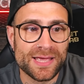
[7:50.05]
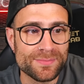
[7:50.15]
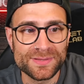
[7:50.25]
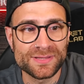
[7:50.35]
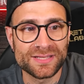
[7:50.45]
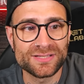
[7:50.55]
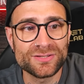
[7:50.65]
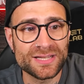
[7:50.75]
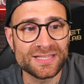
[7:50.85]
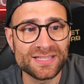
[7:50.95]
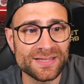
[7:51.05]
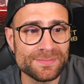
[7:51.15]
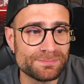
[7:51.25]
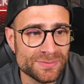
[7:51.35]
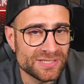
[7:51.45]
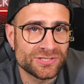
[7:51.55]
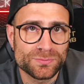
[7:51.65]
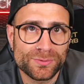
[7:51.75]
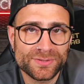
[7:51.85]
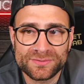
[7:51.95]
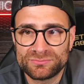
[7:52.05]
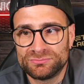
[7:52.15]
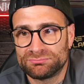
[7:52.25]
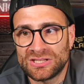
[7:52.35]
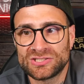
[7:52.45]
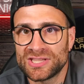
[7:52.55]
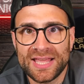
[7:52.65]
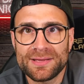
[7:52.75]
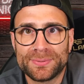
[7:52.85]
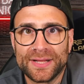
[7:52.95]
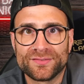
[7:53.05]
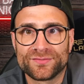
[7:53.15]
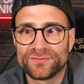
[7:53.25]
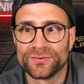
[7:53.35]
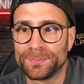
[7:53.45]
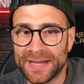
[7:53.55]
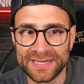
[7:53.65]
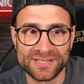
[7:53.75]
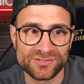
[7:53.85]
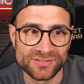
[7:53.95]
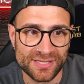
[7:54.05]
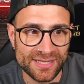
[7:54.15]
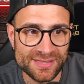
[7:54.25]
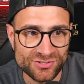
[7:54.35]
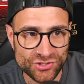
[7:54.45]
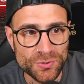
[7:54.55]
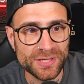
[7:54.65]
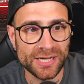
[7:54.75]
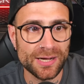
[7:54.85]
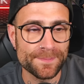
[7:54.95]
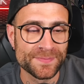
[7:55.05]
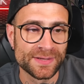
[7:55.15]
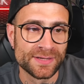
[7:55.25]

but this is the game plan for Palace. Yeah, they soak it up.